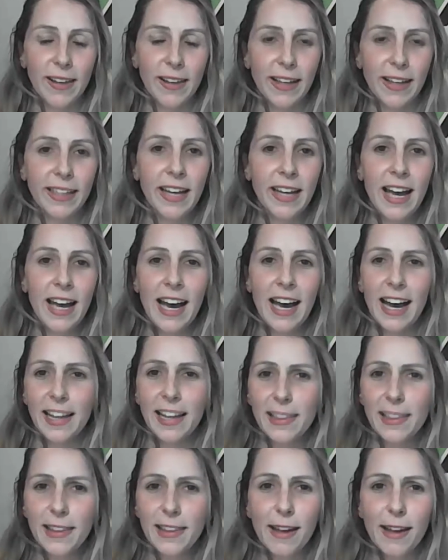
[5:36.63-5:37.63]
Like,
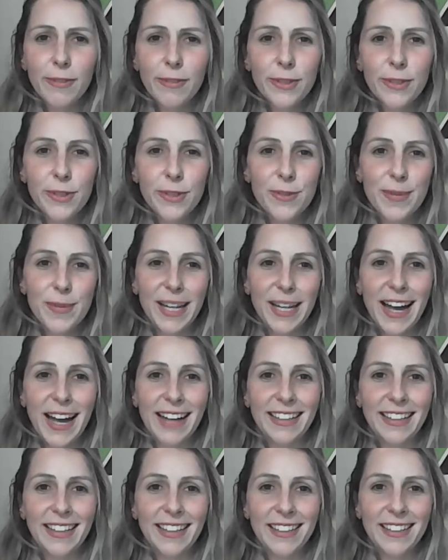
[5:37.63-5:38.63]
I'd love to do
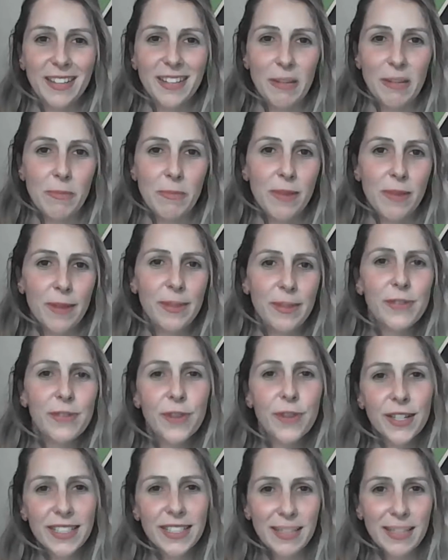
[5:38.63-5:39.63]
mechanics. I'm
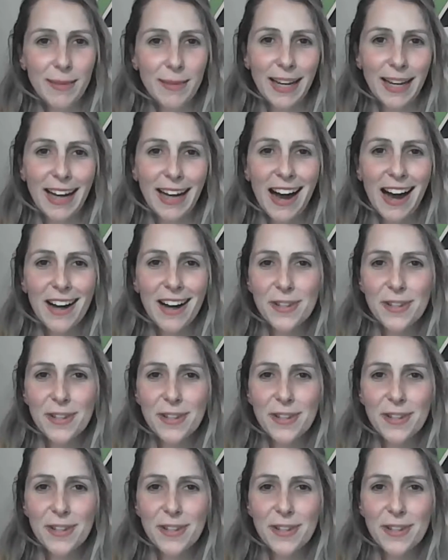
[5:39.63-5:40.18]
interested in my car.